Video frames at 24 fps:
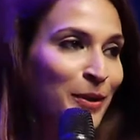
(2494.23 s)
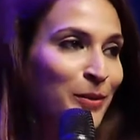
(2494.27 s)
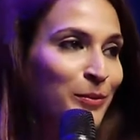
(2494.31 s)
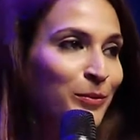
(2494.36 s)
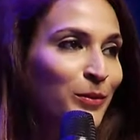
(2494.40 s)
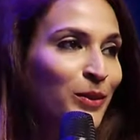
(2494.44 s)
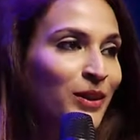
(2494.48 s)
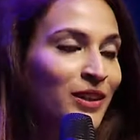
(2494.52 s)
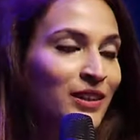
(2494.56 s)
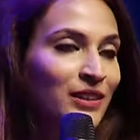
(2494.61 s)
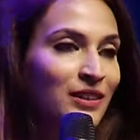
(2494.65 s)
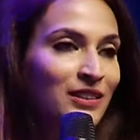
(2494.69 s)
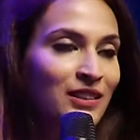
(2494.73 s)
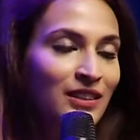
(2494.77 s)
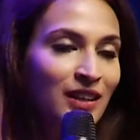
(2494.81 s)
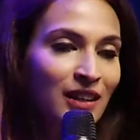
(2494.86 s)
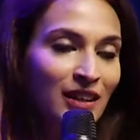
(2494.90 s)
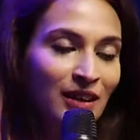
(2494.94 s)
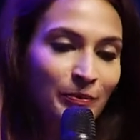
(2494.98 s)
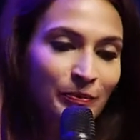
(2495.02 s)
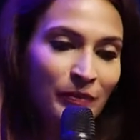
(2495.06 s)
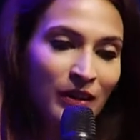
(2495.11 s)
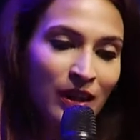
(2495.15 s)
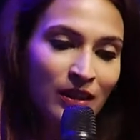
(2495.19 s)
But
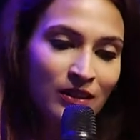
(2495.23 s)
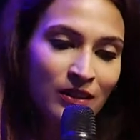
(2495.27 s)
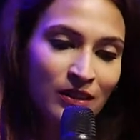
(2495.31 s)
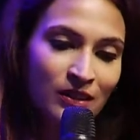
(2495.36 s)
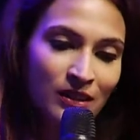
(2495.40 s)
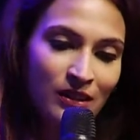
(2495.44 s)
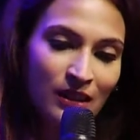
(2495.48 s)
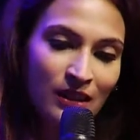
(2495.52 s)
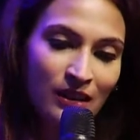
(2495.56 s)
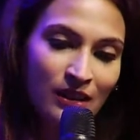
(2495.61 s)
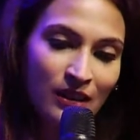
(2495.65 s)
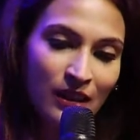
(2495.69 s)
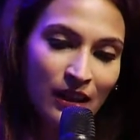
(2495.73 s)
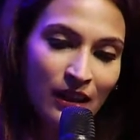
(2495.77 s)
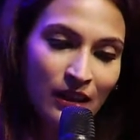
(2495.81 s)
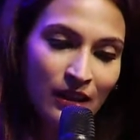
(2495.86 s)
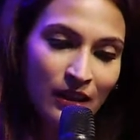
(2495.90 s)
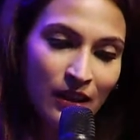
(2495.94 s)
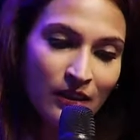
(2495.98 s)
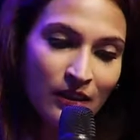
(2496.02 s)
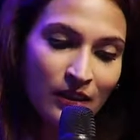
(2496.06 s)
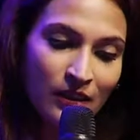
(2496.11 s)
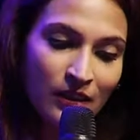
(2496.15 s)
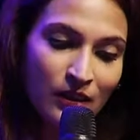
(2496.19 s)
uh, other than that,
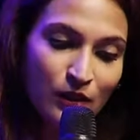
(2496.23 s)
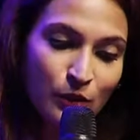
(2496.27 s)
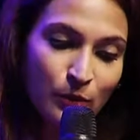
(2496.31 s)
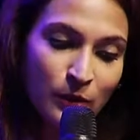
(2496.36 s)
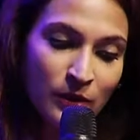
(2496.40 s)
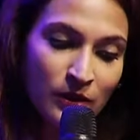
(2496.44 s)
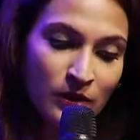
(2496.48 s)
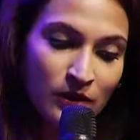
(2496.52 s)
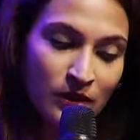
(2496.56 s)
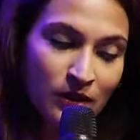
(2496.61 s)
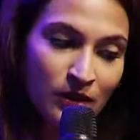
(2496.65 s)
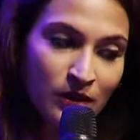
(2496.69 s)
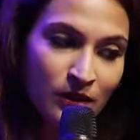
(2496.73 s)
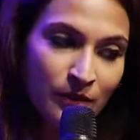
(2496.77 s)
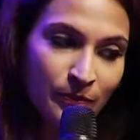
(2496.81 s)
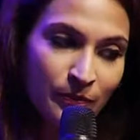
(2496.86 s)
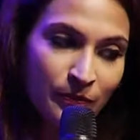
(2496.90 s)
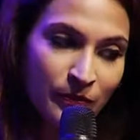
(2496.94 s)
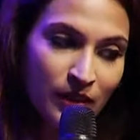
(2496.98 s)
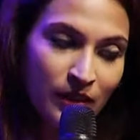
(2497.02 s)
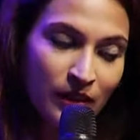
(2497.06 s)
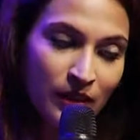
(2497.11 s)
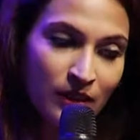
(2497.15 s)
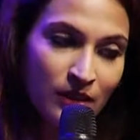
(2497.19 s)
I think Twitter
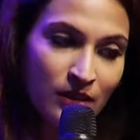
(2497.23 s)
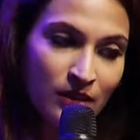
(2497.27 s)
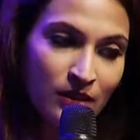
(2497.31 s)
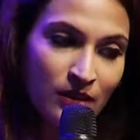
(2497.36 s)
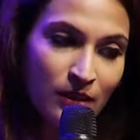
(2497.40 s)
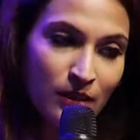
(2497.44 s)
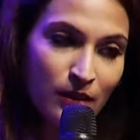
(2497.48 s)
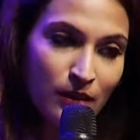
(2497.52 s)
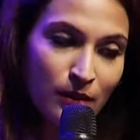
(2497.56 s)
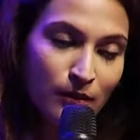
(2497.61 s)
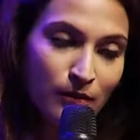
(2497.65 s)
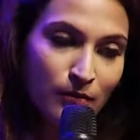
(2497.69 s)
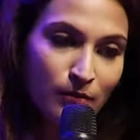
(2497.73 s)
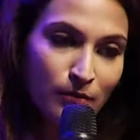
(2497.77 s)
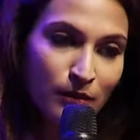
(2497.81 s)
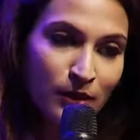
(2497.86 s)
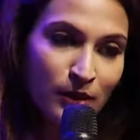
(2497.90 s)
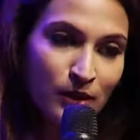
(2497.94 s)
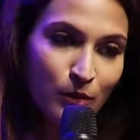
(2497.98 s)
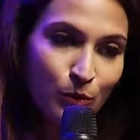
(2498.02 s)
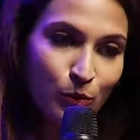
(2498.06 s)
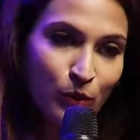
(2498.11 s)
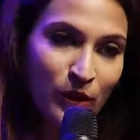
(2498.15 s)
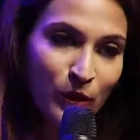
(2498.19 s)
is a
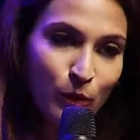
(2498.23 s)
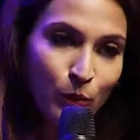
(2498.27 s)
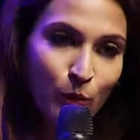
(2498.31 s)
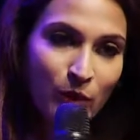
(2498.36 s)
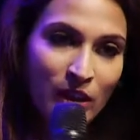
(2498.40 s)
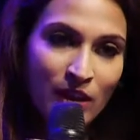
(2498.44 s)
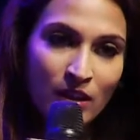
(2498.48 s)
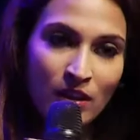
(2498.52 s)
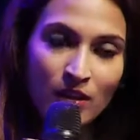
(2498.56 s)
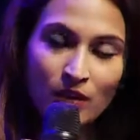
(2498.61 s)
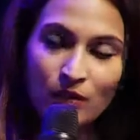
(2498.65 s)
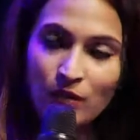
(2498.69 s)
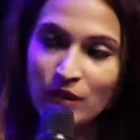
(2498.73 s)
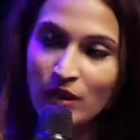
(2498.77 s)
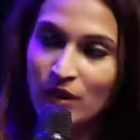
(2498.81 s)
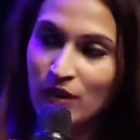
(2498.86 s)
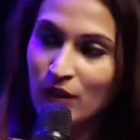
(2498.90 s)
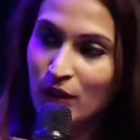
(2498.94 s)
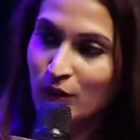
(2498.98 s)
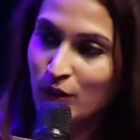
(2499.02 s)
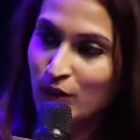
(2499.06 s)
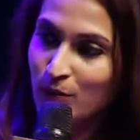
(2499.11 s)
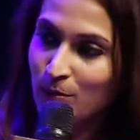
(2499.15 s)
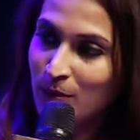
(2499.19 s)
medium where we can reach
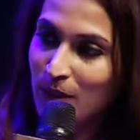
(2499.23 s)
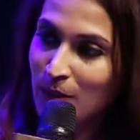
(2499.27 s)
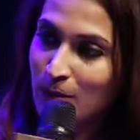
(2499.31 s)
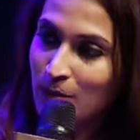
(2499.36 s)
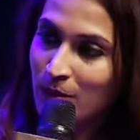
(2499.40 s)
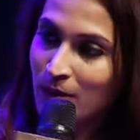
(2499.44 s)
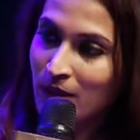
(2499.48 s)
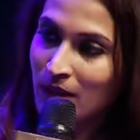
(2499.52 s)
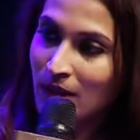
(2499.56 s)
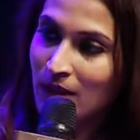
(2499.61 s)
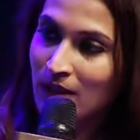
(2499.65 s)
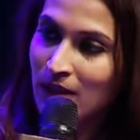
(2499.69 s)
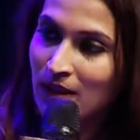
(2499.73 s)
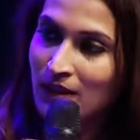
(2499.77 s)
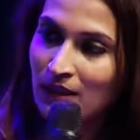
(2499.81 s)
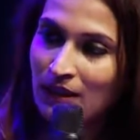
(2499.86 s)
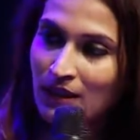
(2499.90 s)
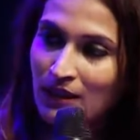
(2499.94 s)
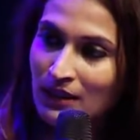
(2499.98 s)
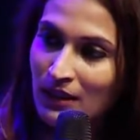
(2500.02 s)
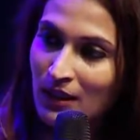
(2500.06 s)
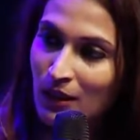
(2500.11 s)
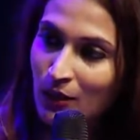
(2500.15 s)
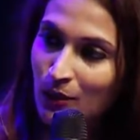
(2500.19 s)
out to people. I think
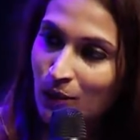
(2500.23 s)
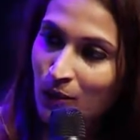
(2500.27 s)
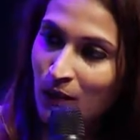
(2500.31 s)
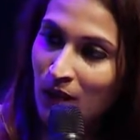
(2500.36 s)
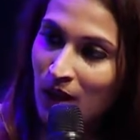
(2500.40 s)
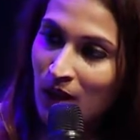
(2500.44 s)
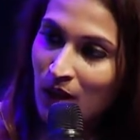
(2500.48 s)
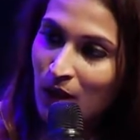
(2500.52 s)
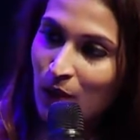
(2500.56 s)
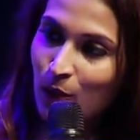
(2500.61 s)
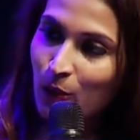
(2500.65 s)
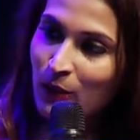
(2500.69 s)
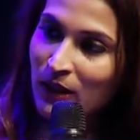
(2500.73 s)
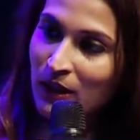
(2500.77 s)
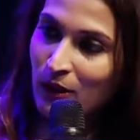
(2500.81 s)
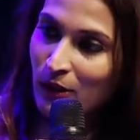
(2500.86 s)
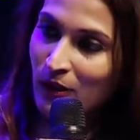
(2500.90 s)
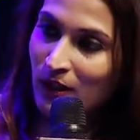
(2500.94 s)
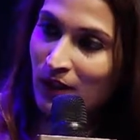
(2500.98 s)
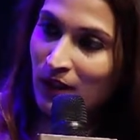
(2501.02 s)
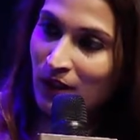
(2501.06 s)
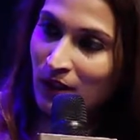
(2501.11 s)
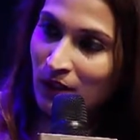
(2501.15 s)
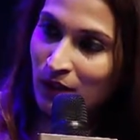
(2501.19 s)
that's how we
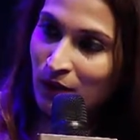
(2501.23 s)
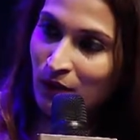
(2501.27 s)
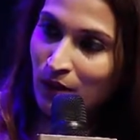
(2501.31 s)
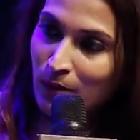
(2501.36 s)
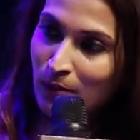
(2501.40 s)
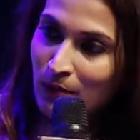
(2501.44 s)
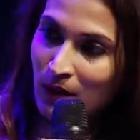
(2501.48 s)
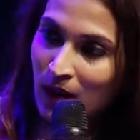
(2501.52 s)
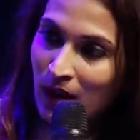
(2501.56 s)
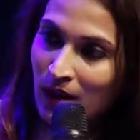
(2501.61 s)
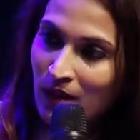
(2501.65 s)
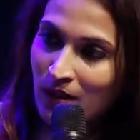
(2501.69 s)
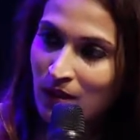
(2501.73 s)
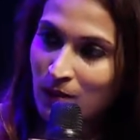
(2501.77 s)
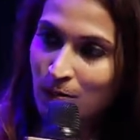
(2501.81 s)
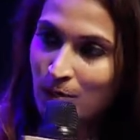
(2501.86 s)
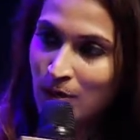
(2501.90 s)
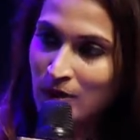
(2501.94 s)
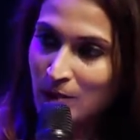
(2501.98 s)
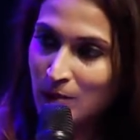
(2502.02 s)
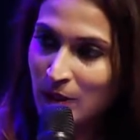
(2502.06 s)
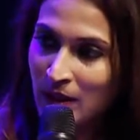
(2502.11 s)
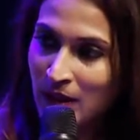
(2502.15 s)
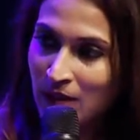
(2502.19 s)
look at it from our
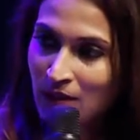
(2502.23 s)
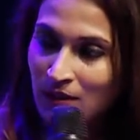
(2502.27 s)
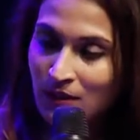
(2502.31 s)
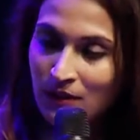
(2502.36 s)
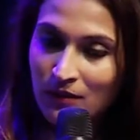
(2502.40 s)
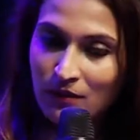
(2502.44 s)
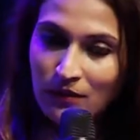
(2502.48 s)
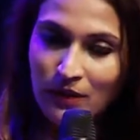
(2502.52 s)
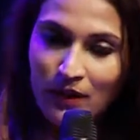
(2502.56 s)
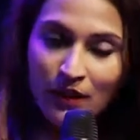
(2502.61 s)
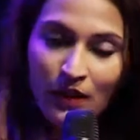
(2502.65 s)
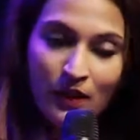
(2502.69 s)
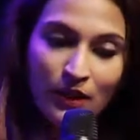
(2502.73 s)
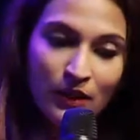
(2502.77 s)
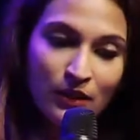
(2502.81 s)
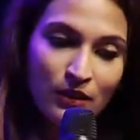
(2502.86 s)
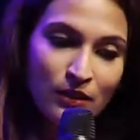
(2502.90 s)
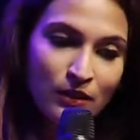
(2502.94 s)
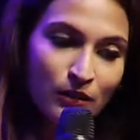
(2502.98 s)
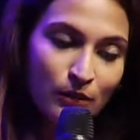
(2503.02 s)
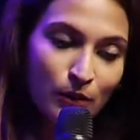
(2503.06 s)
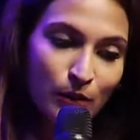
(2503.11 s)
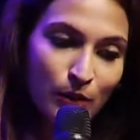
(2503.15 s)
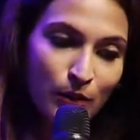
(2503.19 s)
perspective.
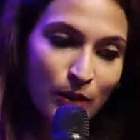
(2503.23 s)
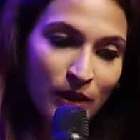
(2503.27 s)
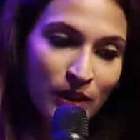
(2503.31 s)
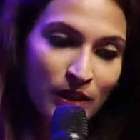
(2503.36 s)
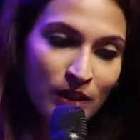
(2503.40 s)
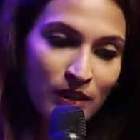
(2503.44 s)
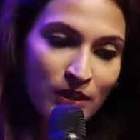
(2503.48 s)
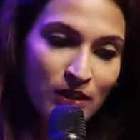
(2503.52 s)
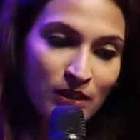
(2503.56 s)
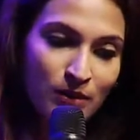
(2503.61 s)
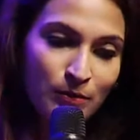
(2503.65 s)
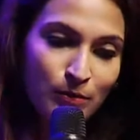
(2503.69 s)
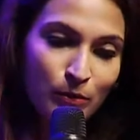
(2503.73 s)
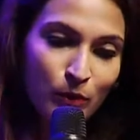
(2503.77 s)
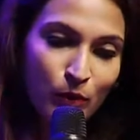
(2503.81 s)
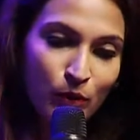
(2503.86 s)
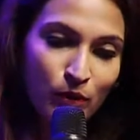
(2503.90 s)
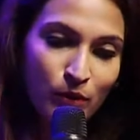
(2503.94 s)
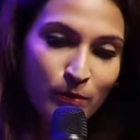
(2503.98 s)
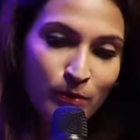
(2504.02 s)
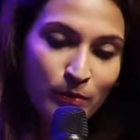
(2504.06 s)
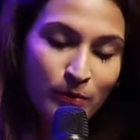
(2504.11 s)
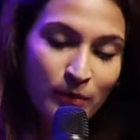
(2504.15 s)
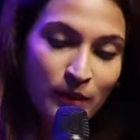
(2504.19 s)
So it is
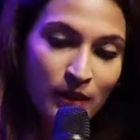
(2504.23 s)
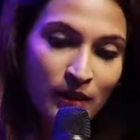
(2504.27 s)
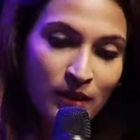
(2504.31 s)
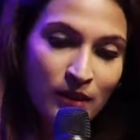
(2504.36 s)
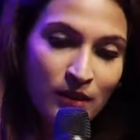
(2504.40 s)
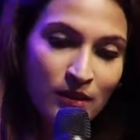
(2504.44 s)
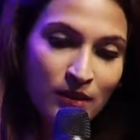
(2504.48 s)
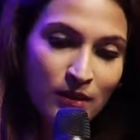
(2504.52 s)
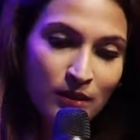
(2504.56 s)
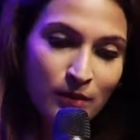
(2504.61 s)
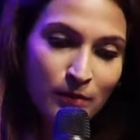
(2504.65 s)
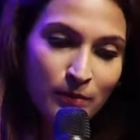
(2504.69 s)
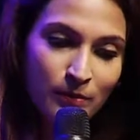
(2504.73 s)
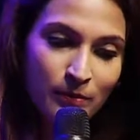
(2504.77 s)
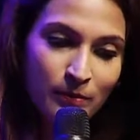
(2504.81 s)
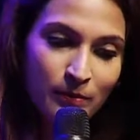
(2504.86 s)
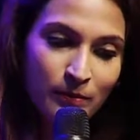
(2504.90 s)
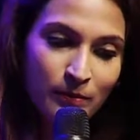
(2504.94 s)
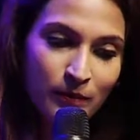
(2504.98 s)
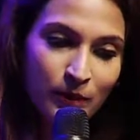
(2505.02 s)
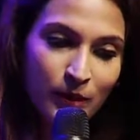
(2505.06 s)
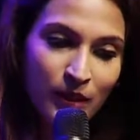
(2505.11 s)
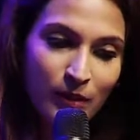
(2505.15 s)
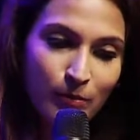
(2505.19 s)
more, it is a,
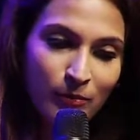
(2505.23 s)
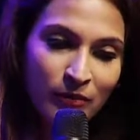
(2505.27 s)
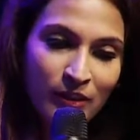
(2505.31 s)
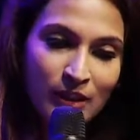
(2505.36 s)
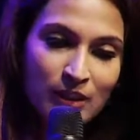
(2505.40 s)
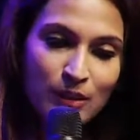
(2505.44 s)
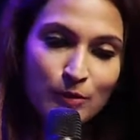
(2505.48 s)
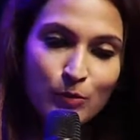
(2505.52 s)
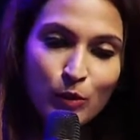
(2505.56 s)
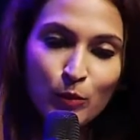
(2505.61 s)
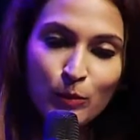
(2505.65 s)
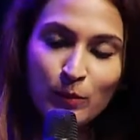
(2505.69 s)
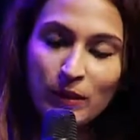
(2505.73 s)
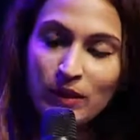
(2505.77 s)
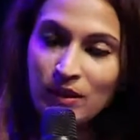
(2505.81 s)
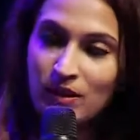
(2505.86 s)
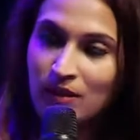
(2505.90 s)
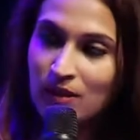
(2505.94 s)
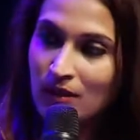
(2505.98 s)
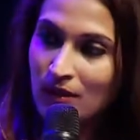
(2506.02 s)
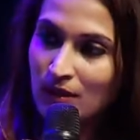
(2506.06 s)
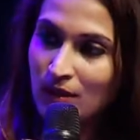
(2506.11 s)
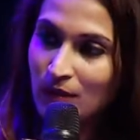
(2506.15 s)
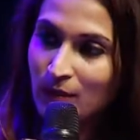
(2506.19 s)
it feels more
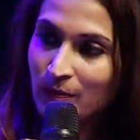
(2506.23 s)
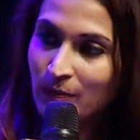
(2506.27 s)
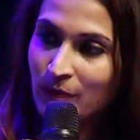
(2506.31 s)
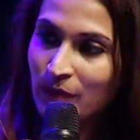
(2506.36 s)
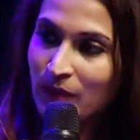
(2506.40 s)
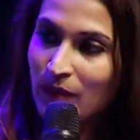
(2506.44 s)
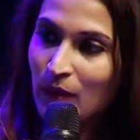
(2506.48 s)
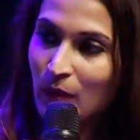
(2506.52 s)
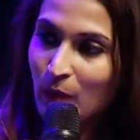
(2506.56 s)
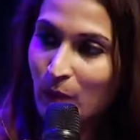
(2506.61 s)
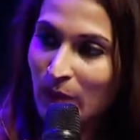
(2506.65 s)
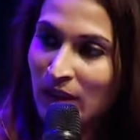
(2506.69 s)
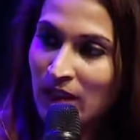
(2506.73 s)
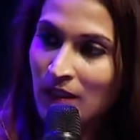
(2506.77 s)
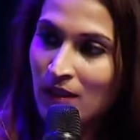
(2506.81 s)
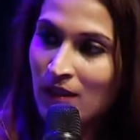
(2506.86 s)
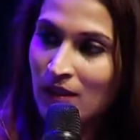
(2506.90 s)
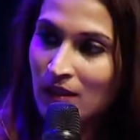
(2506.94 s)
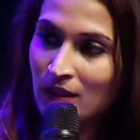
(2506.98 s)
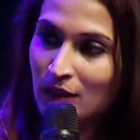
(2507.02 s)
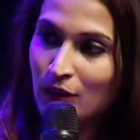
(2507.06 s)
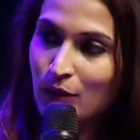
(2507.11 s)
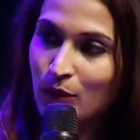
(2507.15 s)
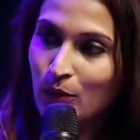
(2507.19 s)
personal
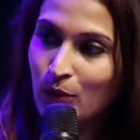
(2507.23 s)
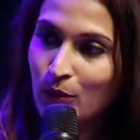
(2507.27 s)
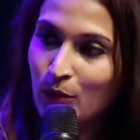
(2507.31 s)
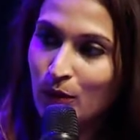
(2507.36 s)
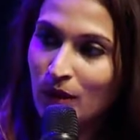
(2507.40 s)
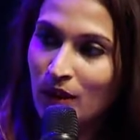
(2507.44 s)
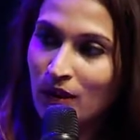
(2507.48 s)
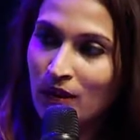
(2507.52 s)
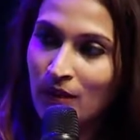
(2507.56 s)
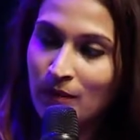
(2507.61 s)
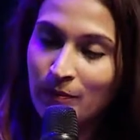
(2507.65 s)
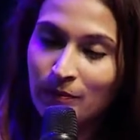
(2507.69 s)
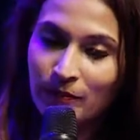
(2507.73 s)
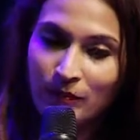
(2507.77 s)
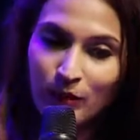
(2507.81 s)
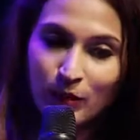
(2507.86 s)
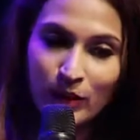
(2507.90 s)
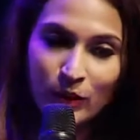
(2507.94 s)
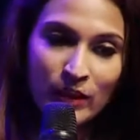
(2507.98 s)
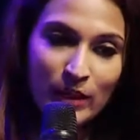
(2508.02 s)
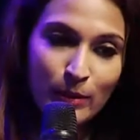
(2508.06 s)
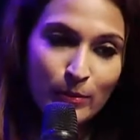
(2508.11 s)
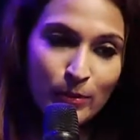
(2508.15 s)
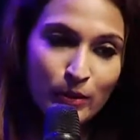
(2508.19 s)
when you um,
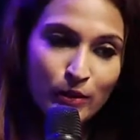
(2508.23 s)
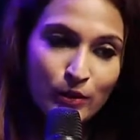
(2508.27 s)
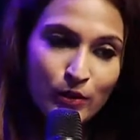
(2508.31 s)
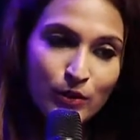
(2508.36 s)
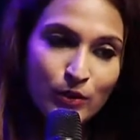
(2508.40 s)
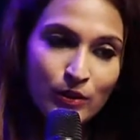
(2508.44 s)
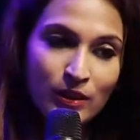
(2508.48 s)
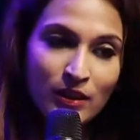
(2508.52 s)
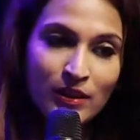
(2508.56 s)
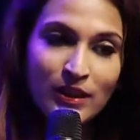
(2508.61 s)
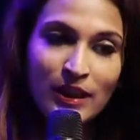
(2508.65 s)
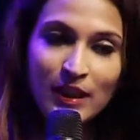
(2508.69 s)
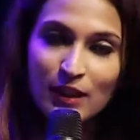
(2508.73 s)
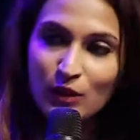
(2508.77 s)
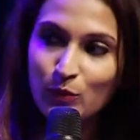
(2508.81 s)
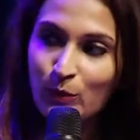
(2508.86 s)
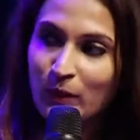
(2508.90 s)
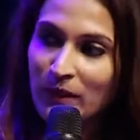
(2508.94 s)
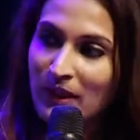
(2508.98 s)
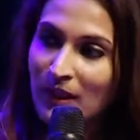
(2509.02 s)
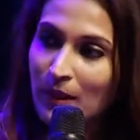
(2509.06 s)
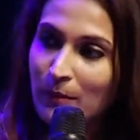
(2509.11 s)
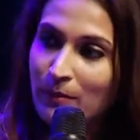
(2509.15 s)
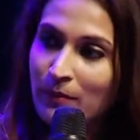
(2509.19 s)
you're able to connect
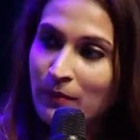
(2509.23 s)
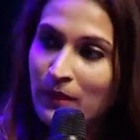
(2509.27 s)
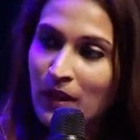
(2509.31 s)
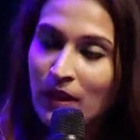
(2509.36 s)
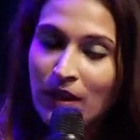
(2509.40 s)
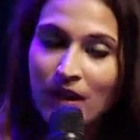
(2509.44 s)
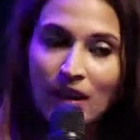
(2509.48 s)
with them.